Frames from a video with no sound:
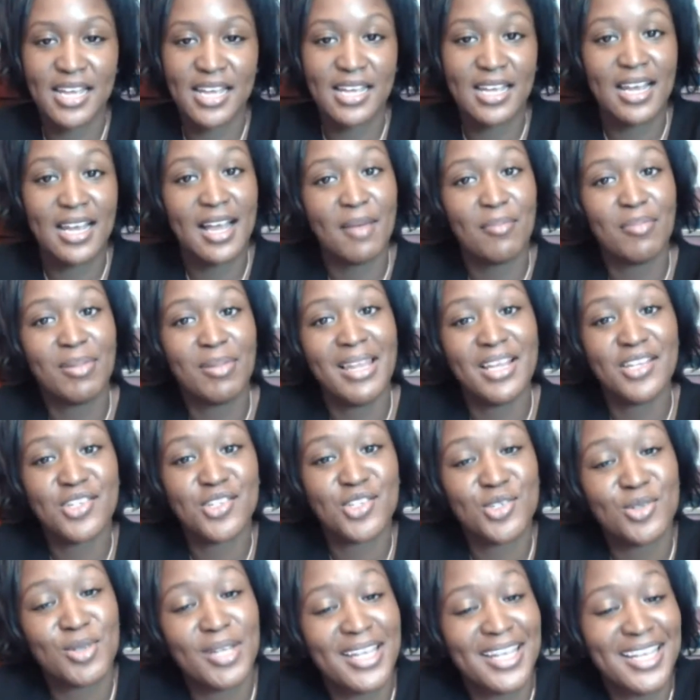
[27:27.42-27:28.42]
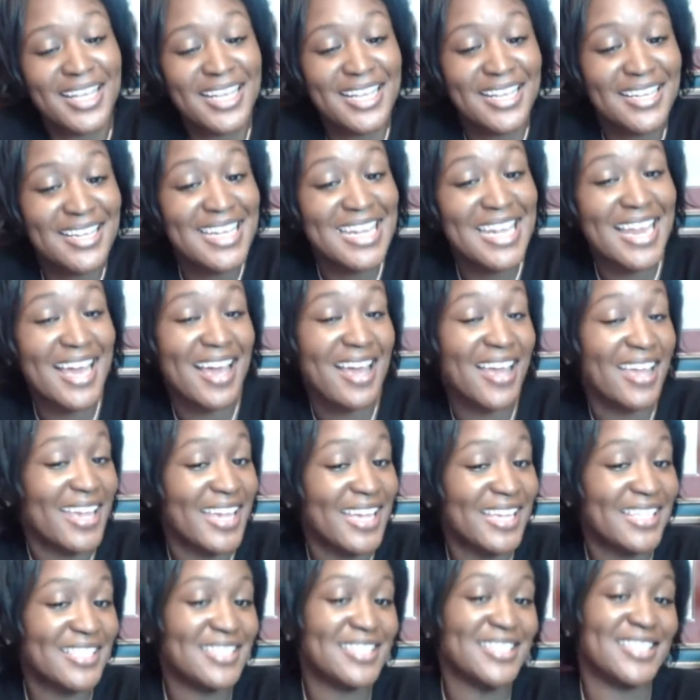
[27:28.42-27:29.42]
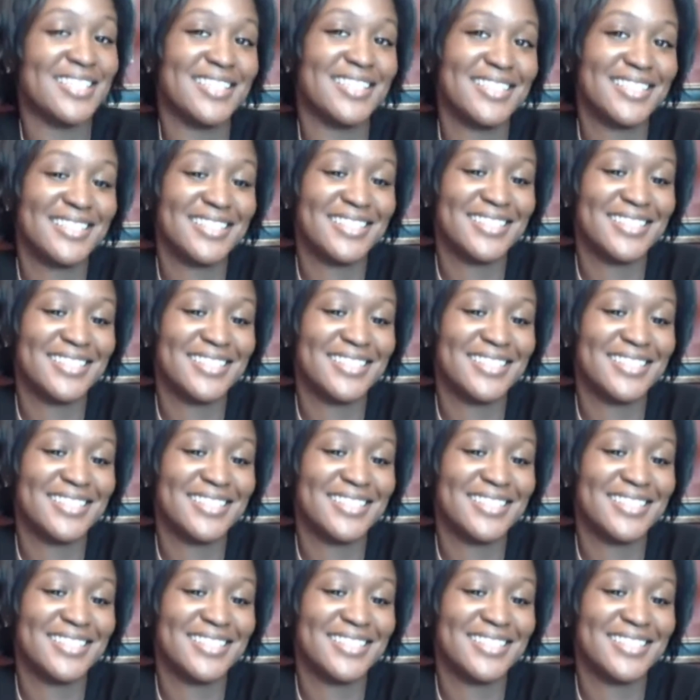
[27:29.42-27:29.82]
us tonight. God bless you and good night.